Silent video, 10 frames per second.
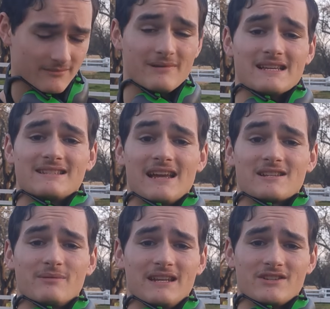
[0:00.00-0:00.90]
the best
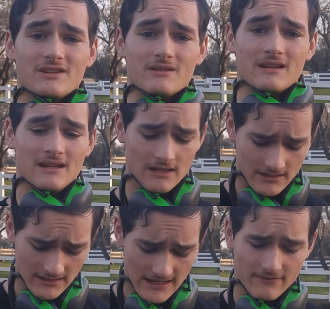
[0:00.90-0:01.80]
explanation
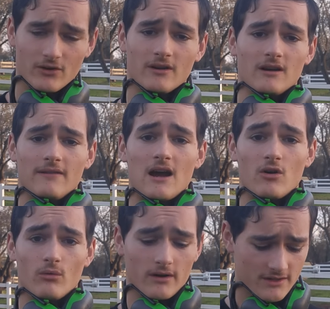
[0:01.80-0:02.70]
ever of how
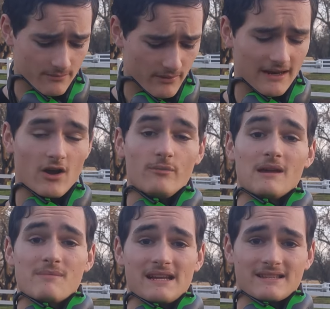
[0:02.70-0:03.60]
it works, but I hope
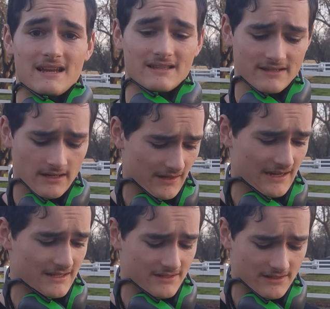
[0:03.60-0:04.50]
that makes sense.
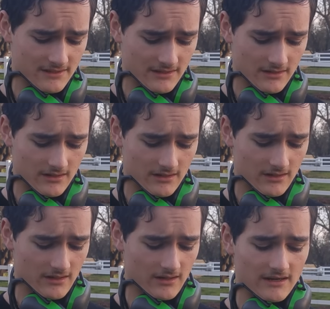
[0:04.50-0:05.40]
It's
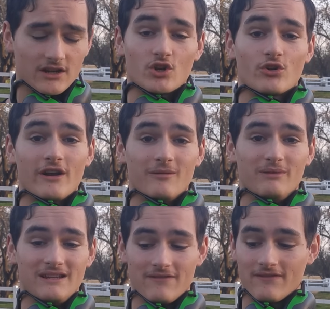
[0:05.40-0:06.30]
an
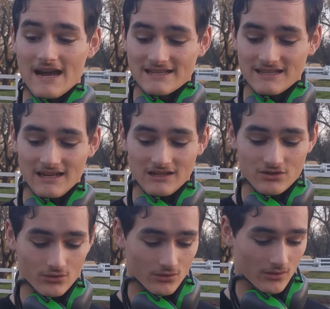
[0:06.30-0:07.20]
incredibly fascinating
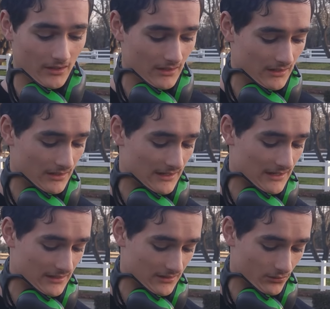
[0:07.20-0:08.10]
tool,
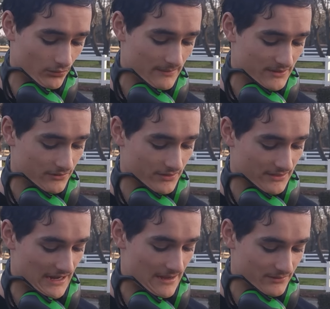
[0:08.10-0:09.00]
and whips are
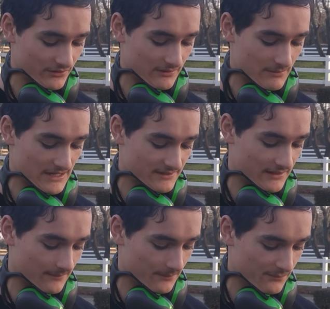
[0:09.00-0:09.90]
just absolutely
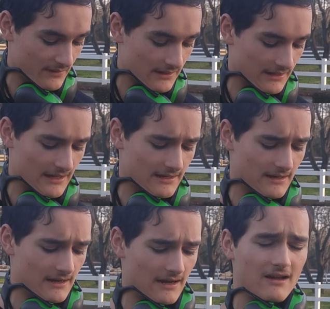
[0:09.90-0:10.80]
amazing. And
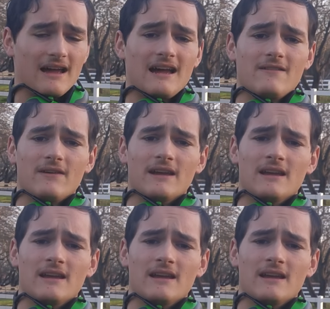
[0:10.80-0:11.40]
uh, I'll have